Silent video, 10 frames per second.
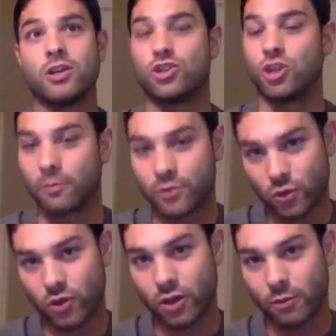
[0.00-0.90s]
Jumped
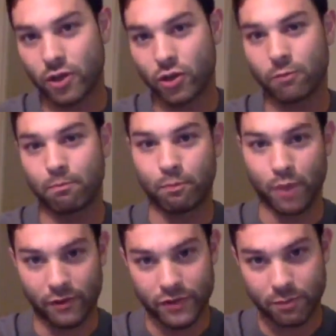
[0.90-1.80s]
to a company called
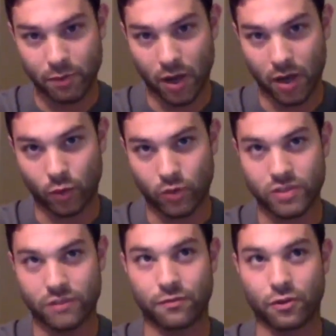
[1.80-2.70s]
BevSpot, was
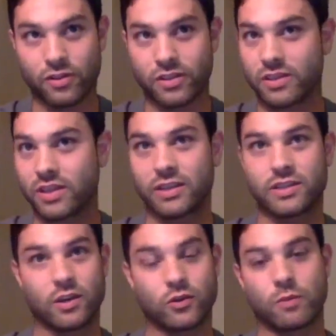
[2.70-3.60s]
the first inside
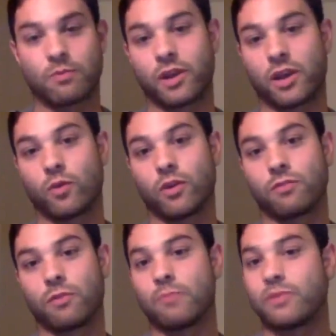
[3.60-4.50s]
sales rep there with
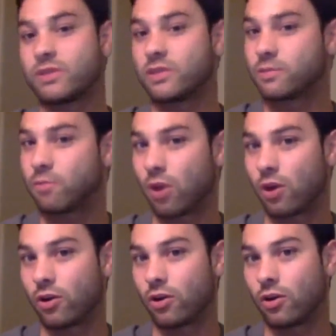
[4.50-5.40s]
my business
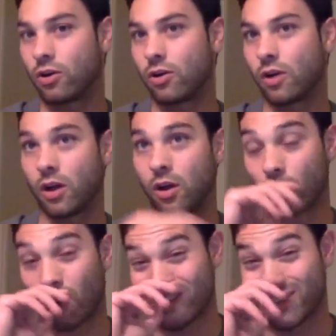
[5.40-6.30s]
partner,
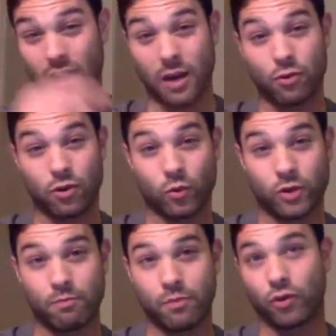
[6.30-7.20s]
Ross Nyber, and
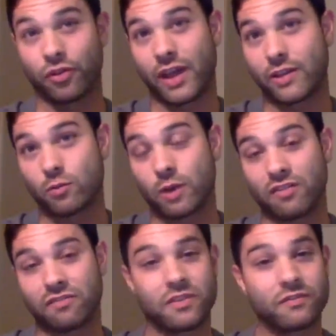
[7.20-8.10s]
we built that to about
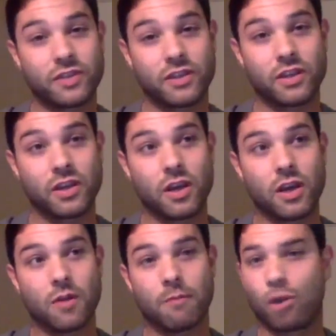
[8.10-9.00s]
a
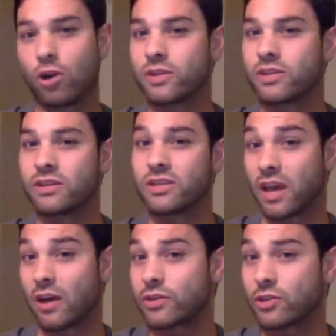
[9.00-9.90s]
50-person
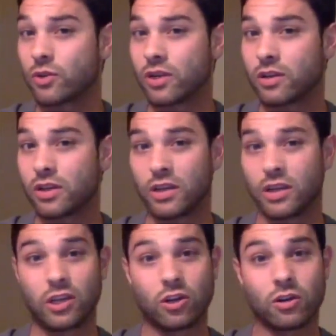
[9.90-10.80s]
sales unit in a
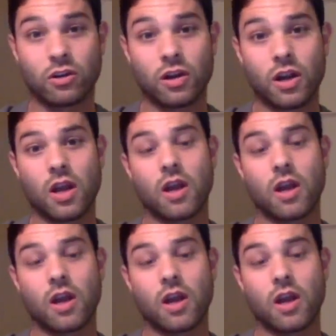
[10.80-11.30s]
year.